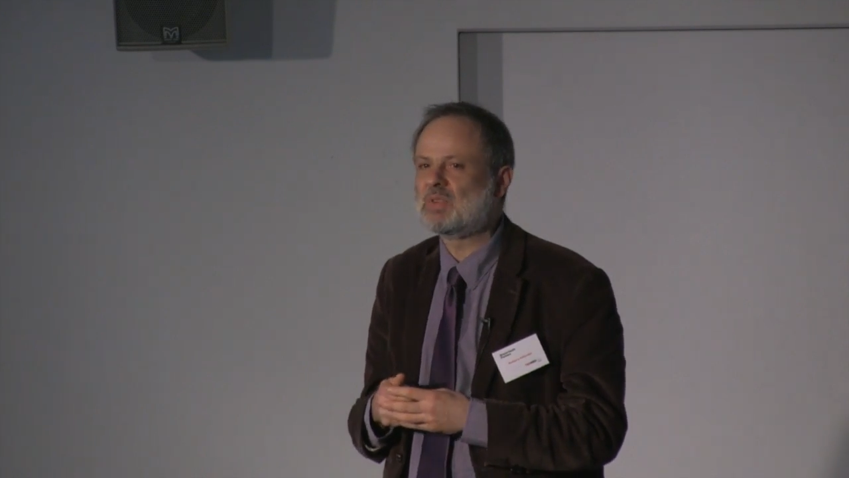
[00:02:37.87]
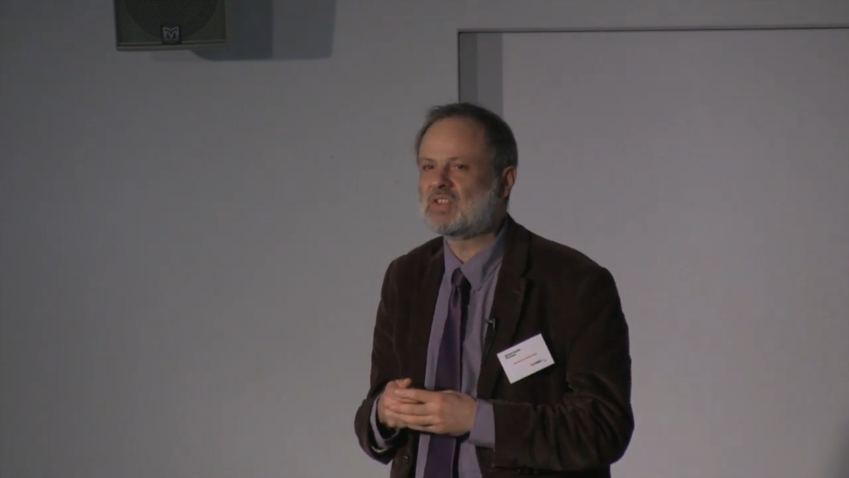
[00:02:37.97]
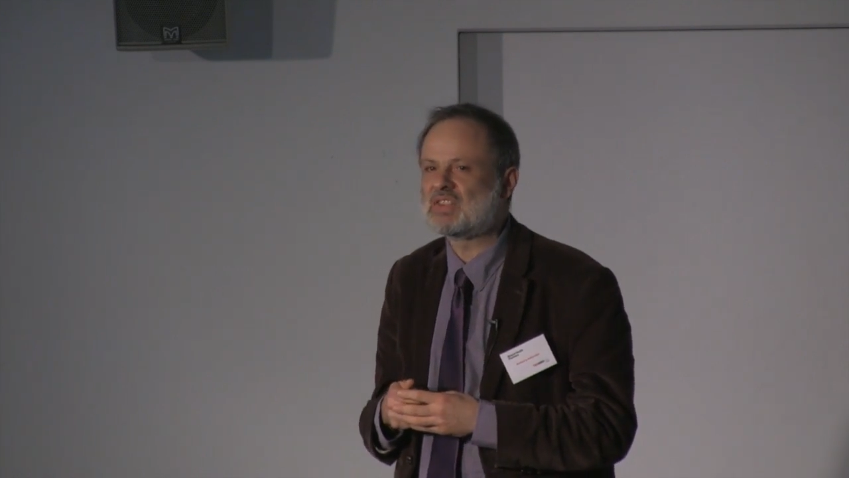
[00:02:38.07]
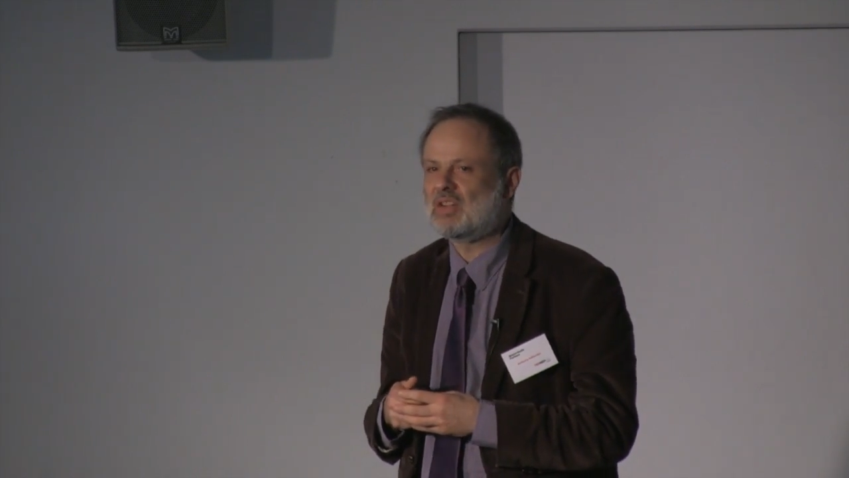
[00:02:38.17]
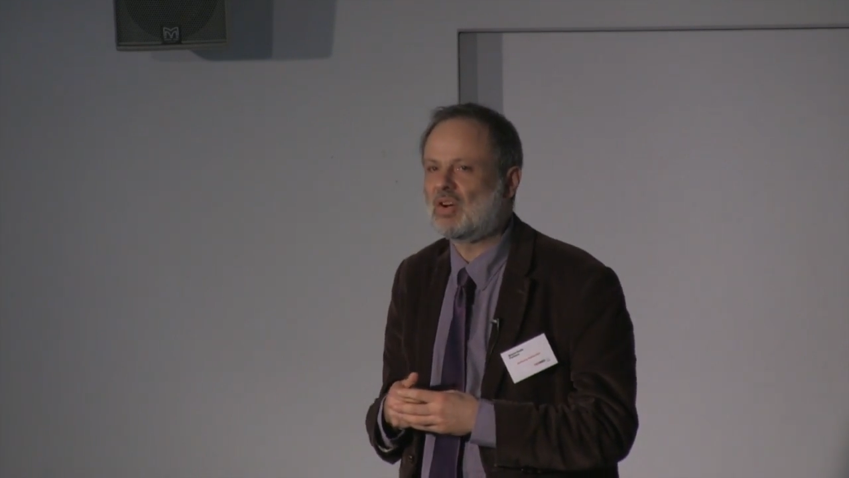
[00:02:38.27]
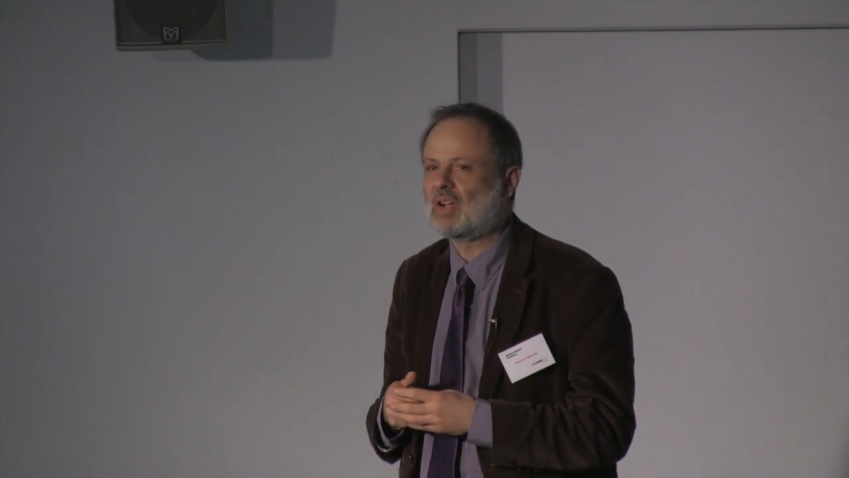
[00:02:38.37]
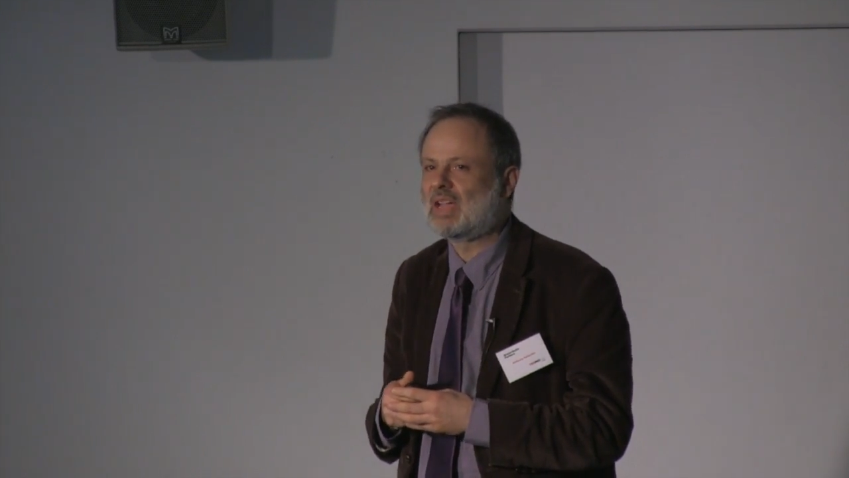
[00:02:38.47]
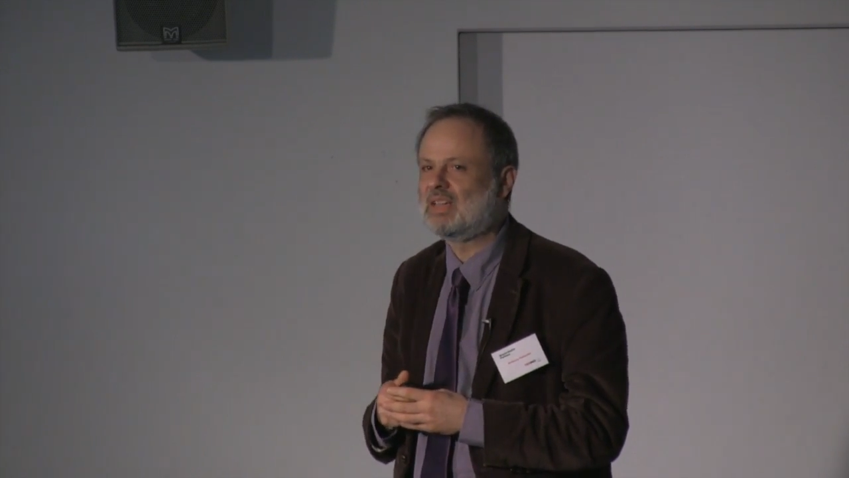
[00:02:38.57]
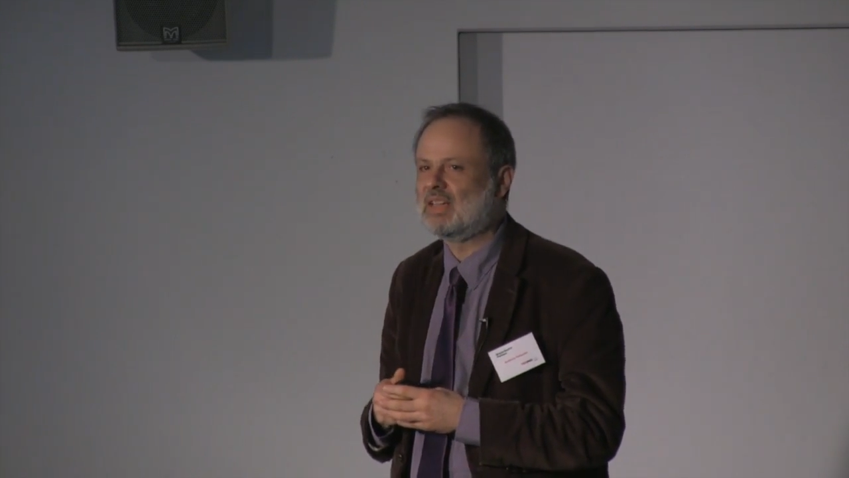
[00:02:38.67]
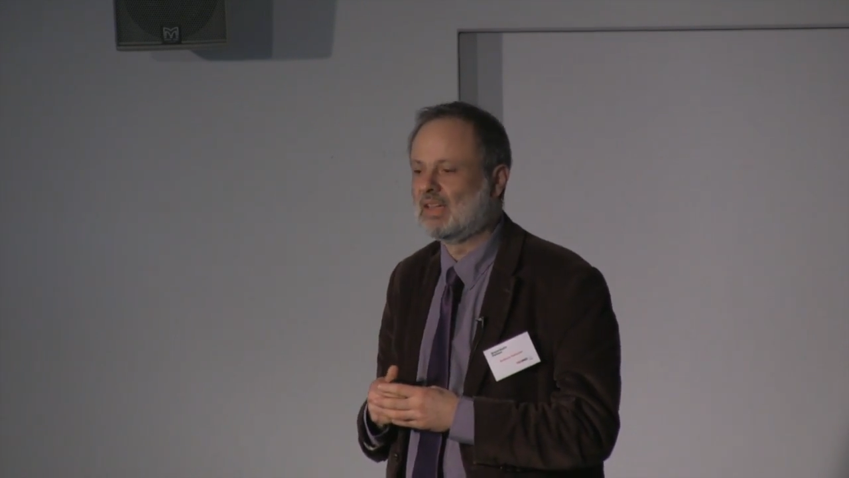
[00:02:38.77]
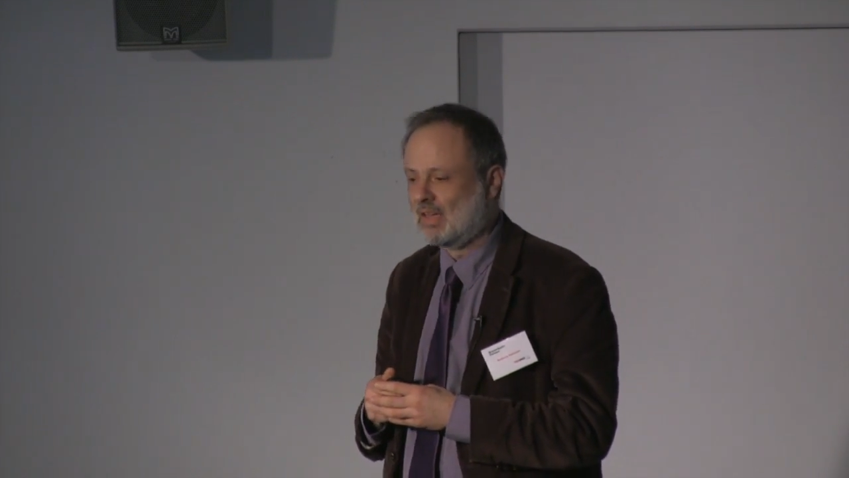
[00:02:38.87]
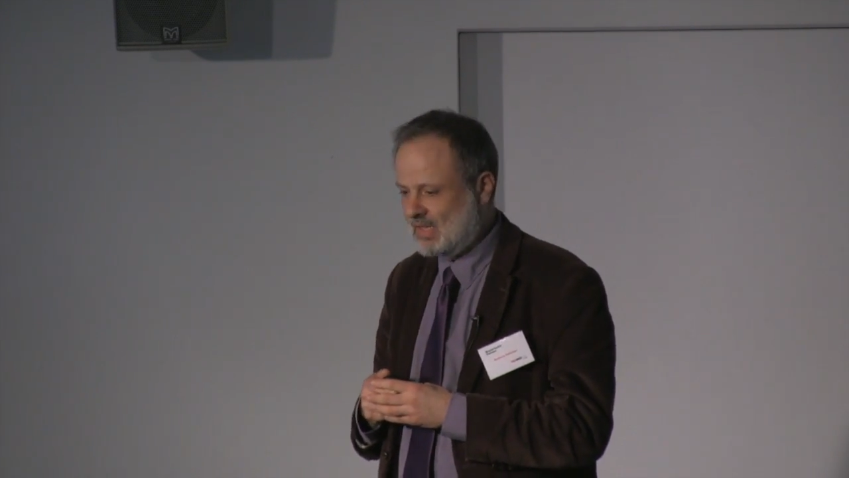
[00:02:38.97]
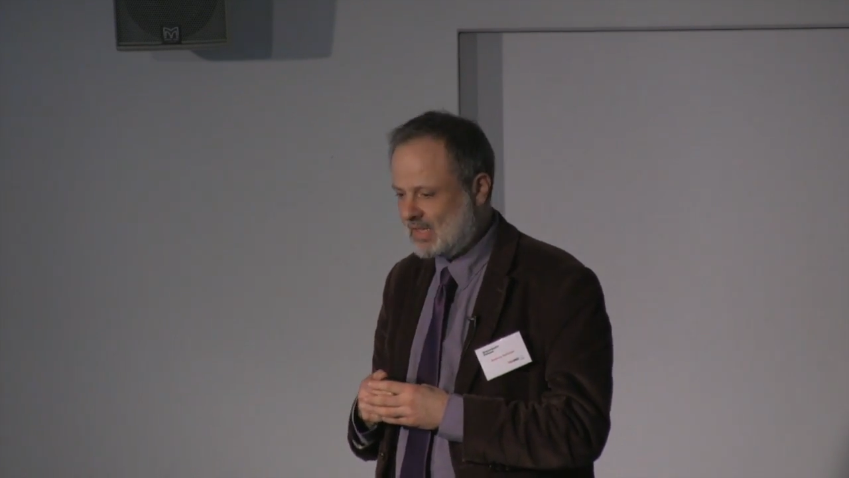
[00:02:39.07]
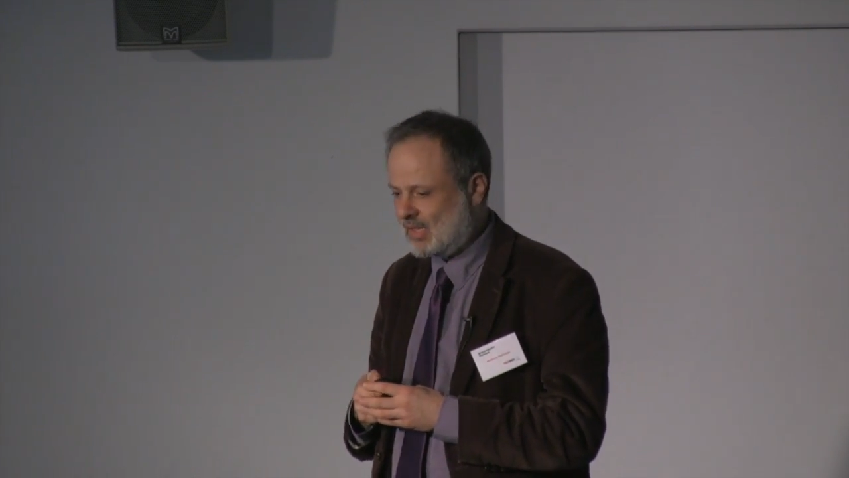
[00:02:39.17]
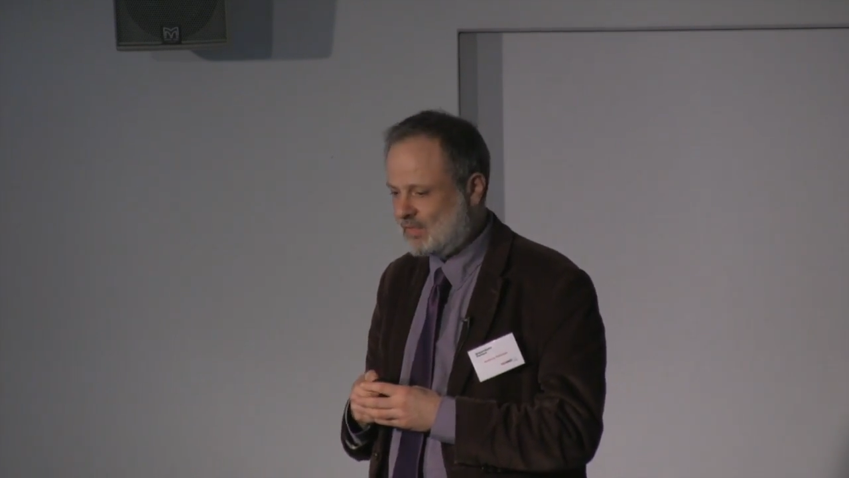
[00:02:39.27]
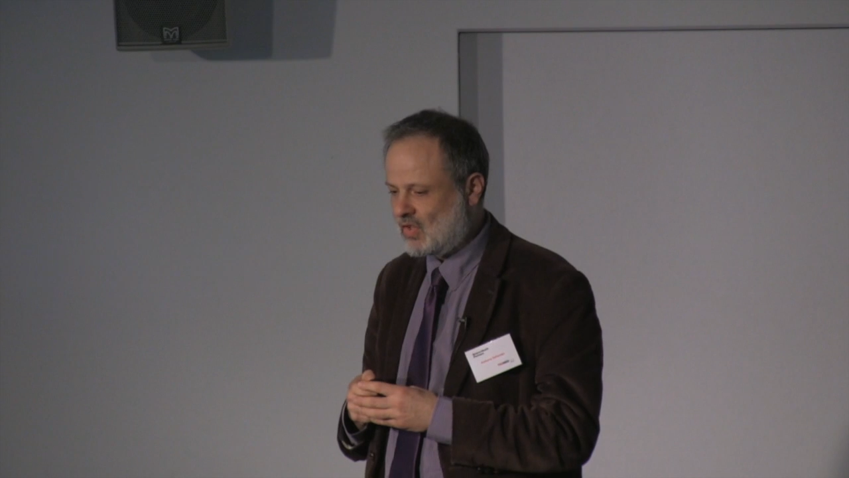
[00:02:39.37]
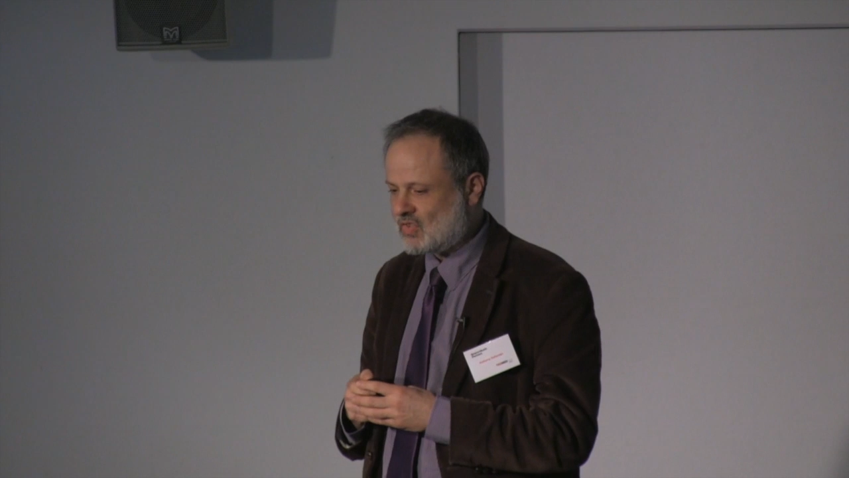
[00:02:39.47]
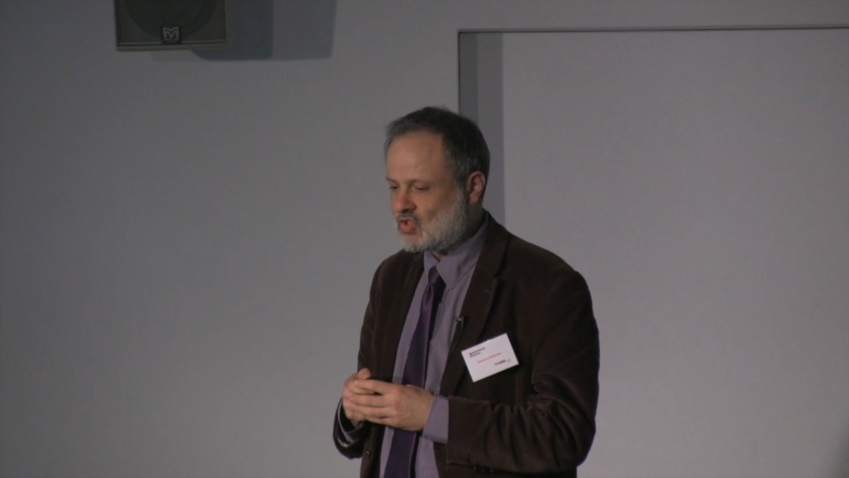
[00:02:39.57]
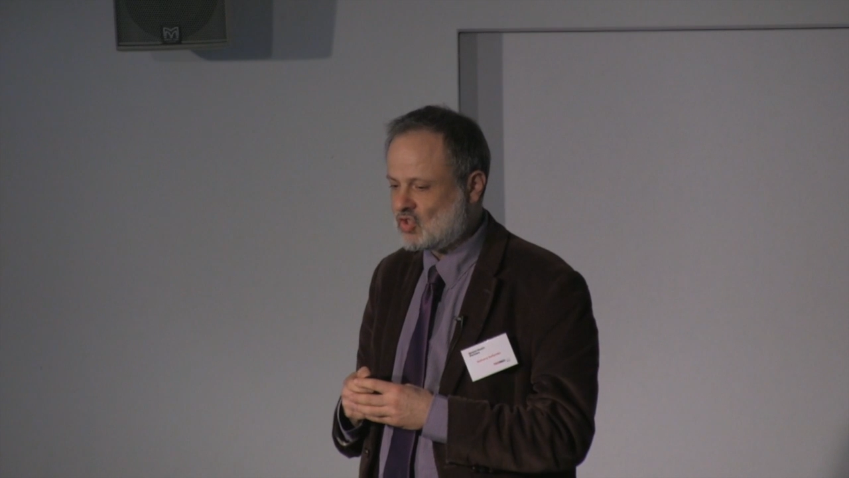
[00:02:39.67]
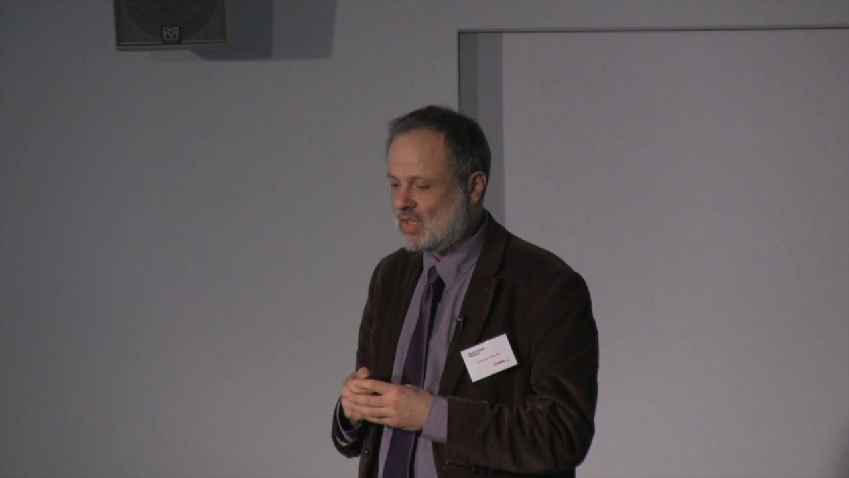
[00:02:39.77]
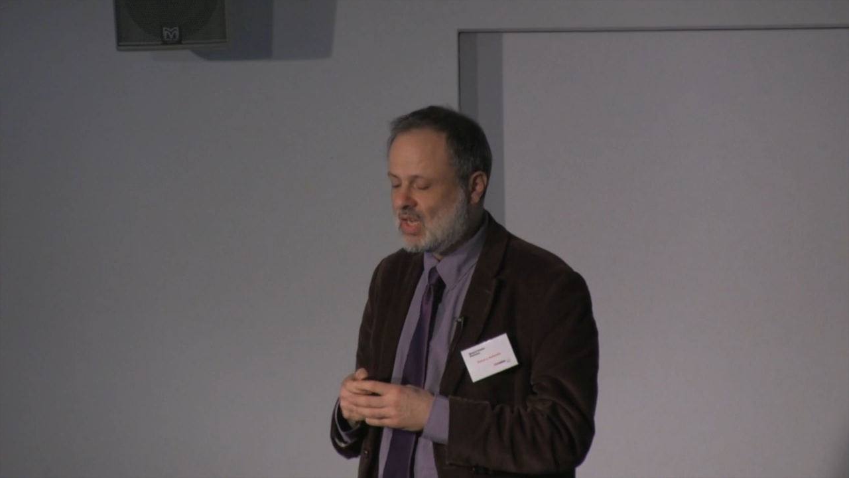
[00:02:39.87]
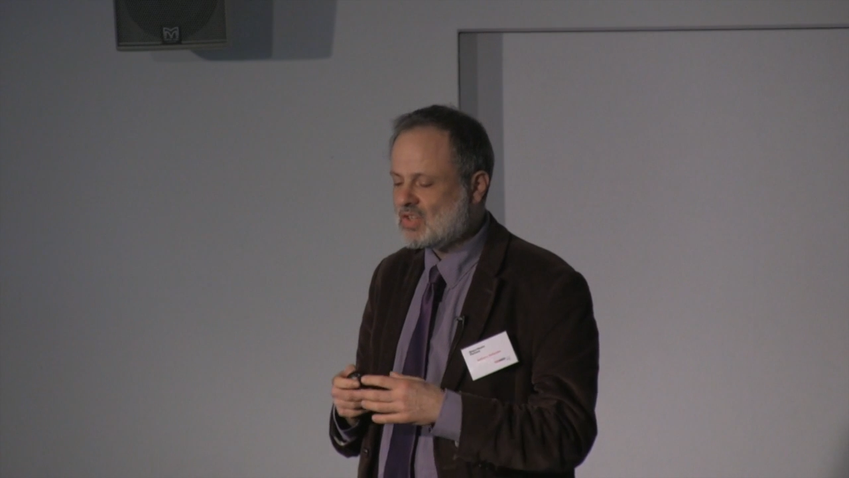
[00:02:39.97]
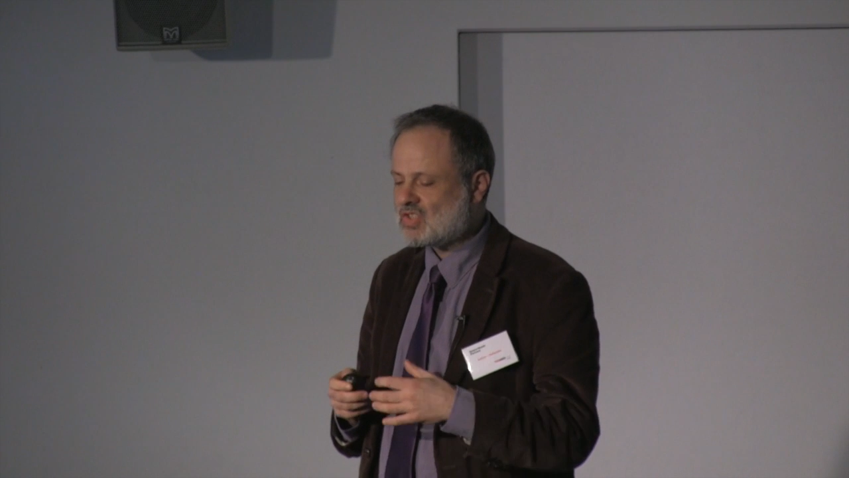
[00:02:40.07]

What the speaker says: because they're not getting enough oxygen.